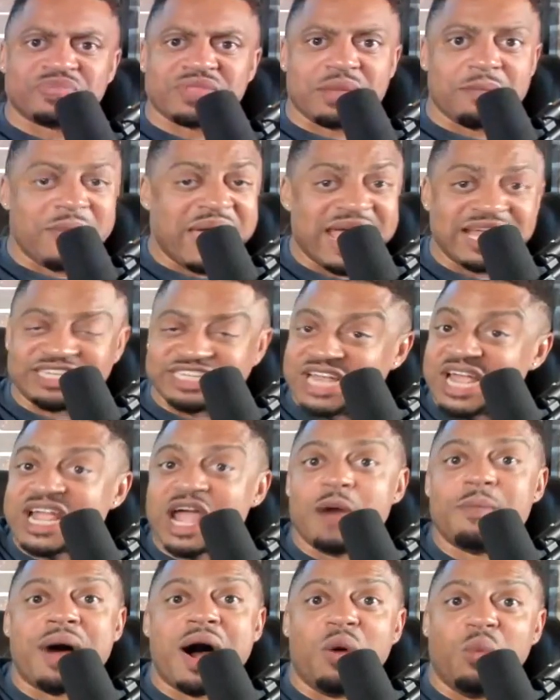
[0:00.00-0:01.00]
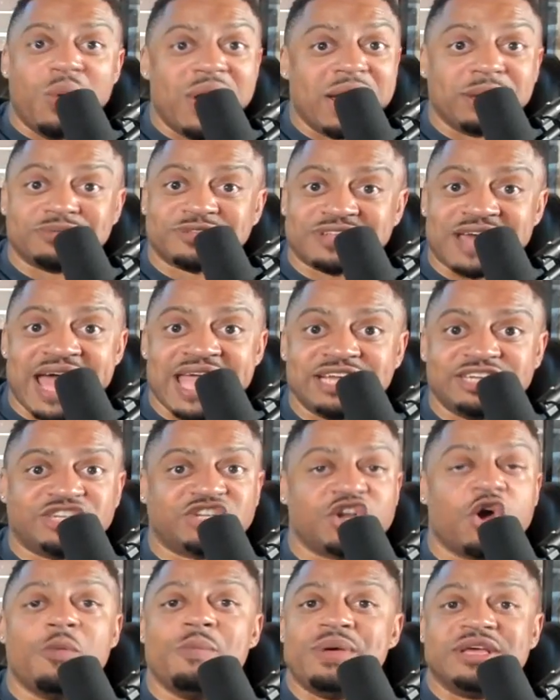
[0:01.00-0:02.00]
Man, check out my website,
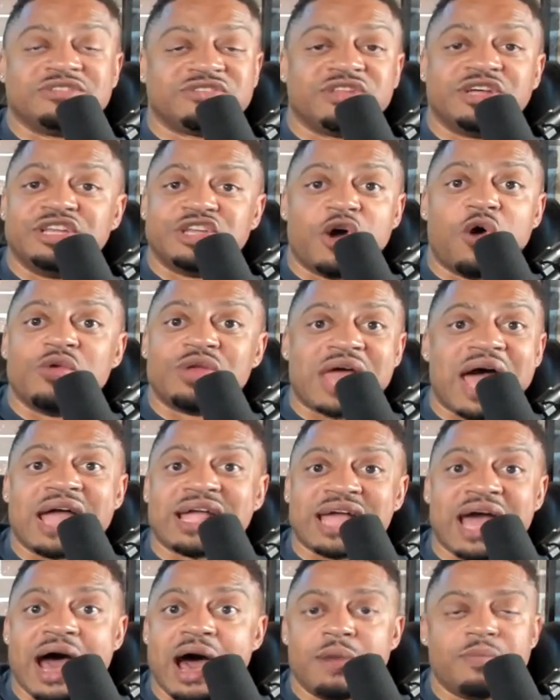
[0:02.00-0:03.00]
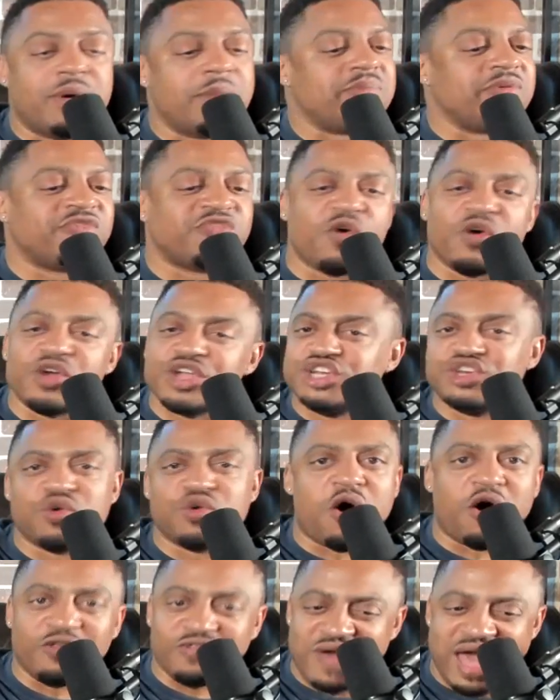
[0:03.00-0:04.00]
showbizadult.com. But before you do
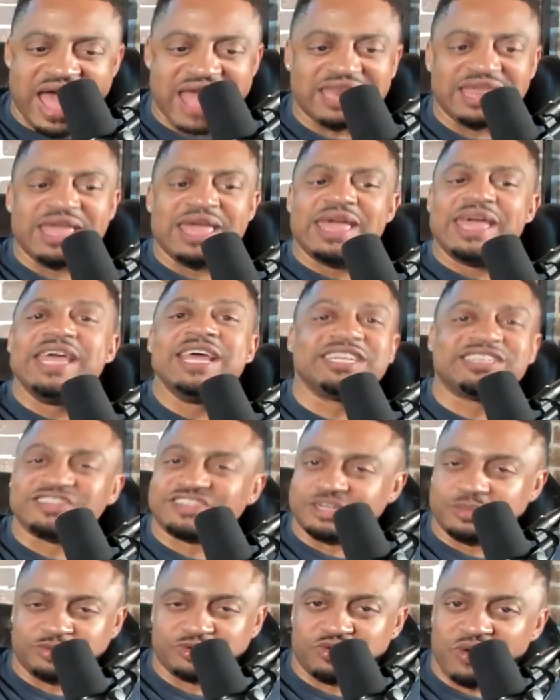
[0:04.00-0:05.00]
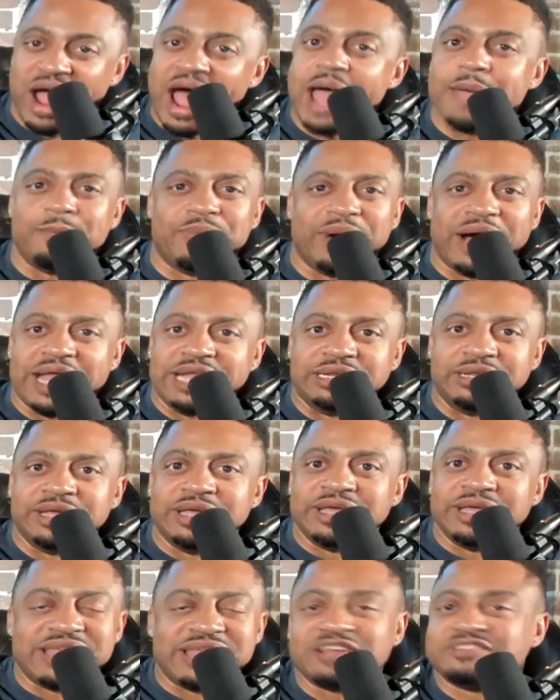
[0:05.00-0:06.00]
all that, hit the subscribe button.
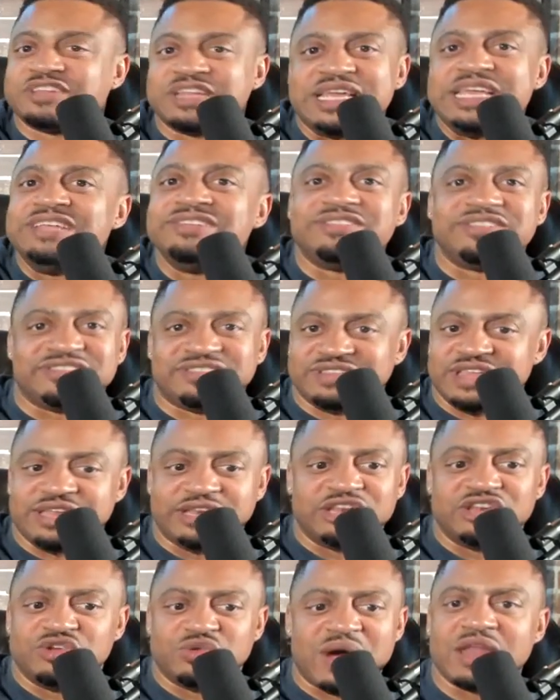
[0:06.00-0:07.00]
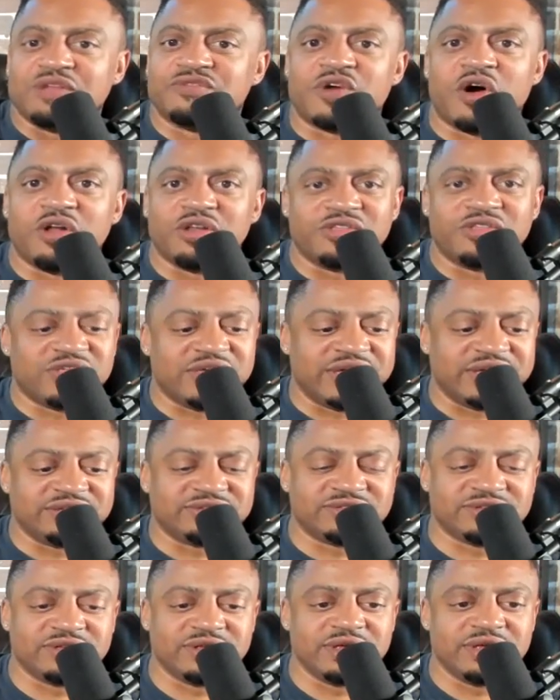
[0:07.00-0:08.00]
That's the easiest thing to do out of all the
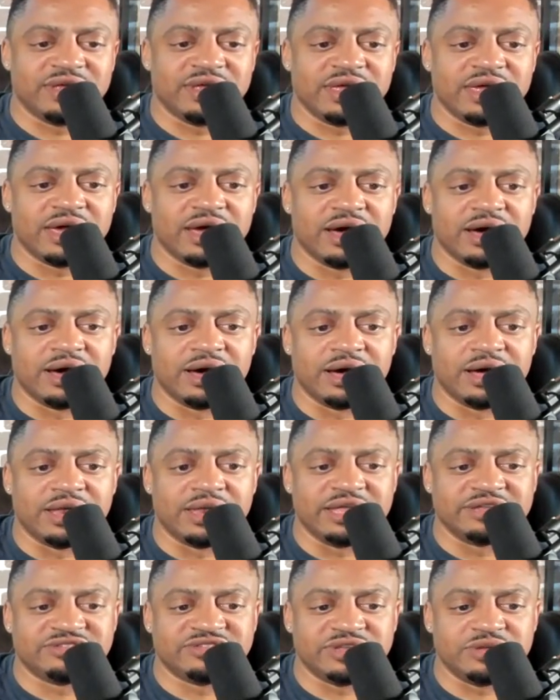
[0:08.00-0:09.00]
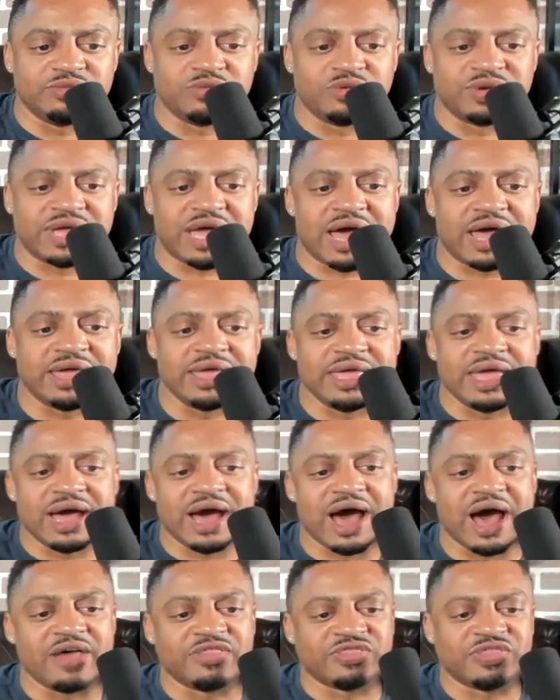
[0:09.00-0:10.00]
things. Let's see what we got.
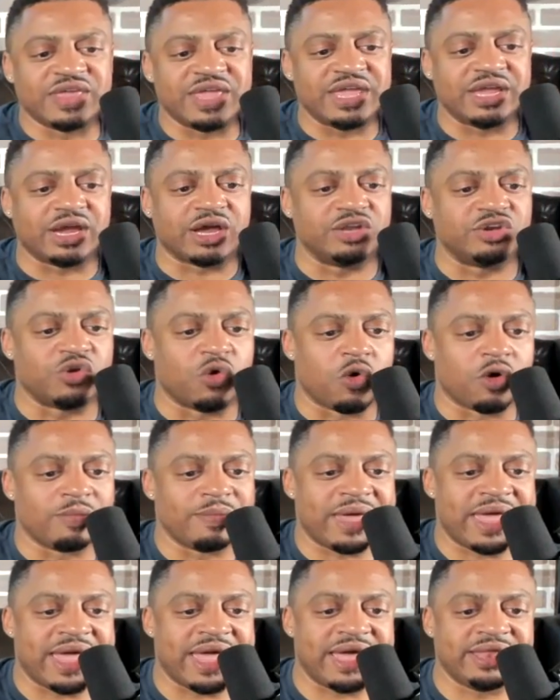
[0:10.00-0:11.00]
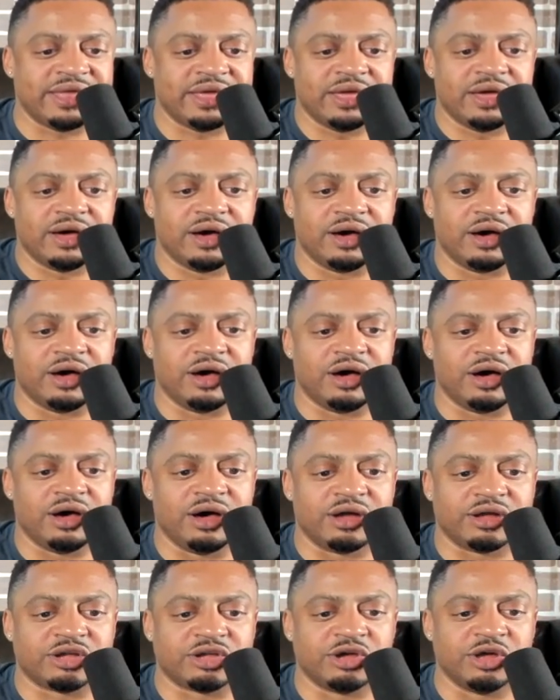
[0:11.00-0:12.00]
I think Doorman
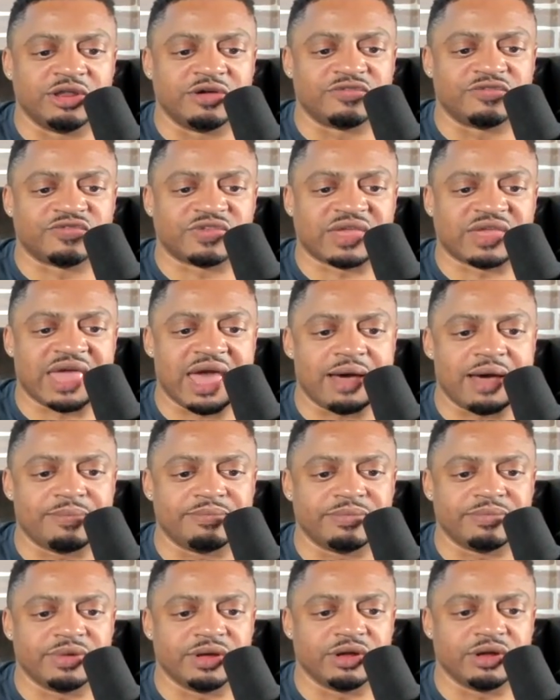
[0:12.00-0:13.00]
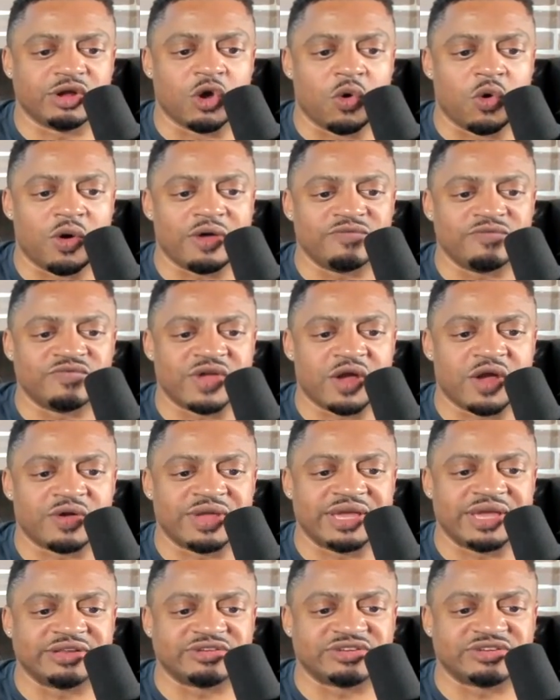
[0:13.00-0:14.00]
could have kept going. Very
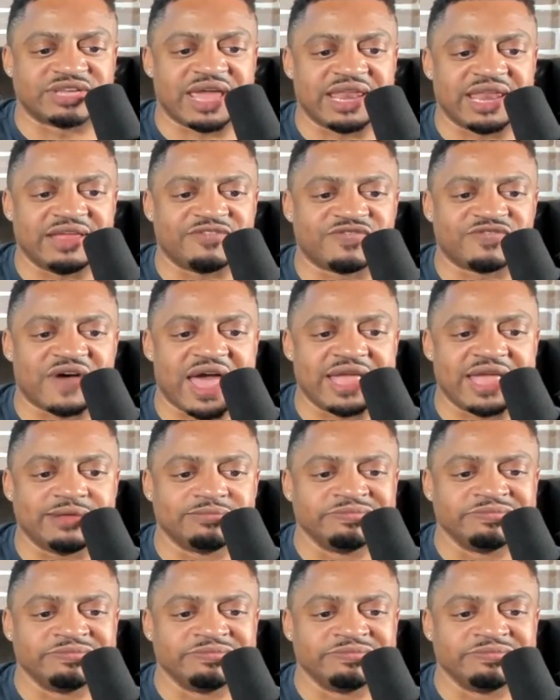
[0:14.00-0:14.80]
entertaining fight.